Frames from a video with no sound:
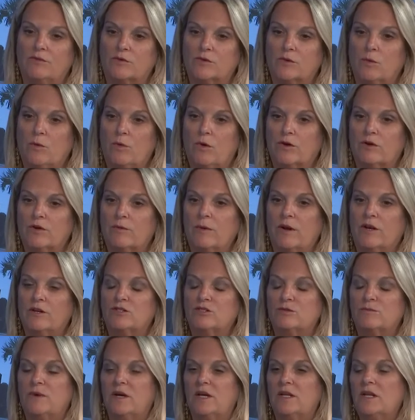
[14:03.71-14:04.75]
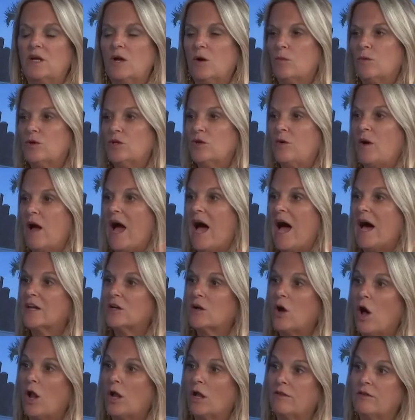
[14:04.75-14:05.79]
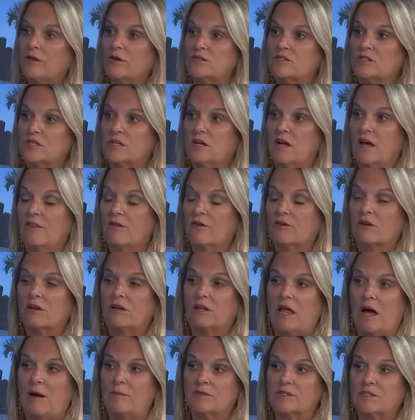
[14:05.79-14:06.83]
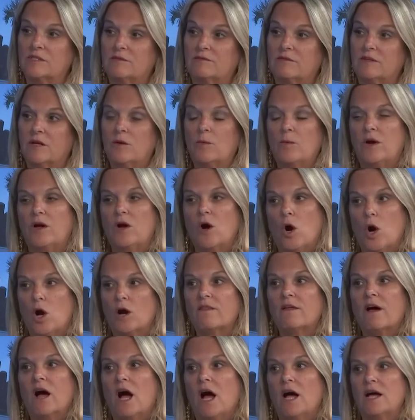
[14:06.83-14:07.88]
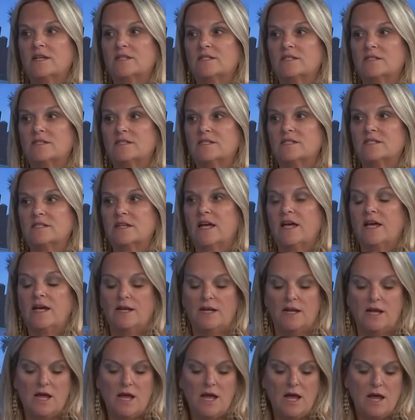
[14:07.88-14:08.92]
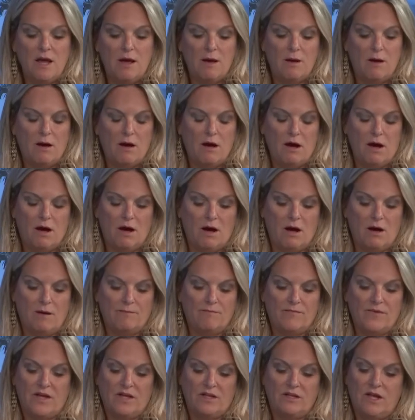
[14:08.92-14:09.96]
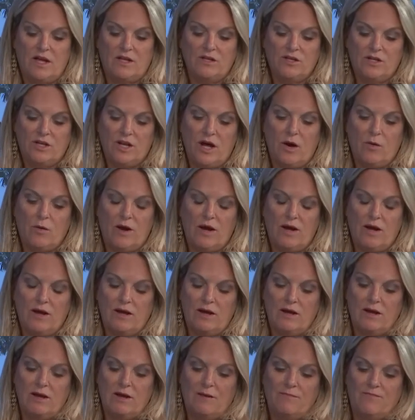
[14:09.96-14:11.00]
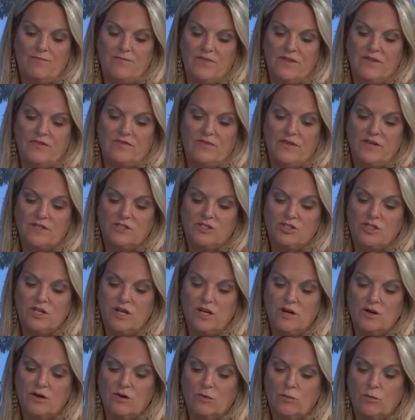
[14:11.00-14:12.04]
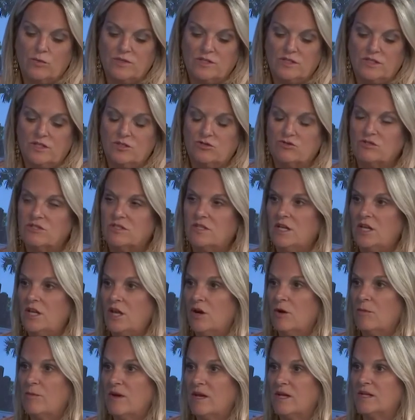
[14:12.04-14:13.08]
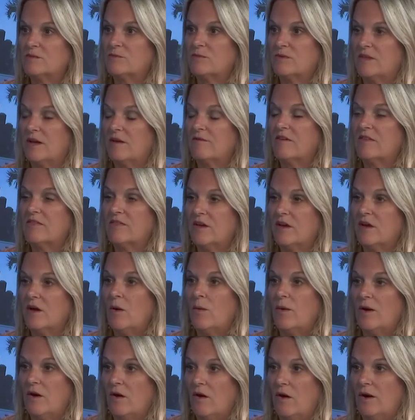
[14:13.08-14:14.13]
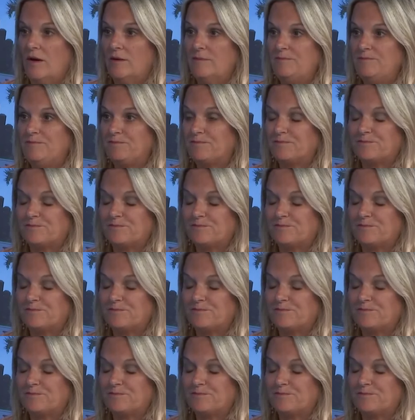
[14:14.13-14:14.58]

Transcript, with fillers: Florida Water Management, when you add all of those together collaboratively, we are the highest in the state. Um, and, and, you know, this year was an interesting year because with everything going on